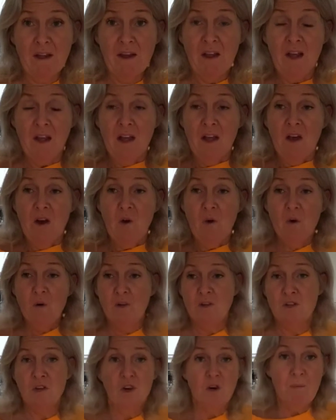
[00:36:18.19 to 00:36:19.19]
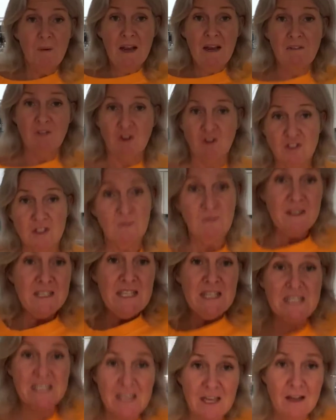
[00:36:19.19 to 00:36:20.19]
oh, the doorbell, I've got a
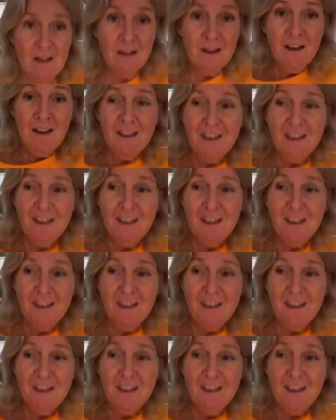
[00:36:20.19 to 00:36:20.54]
visitor,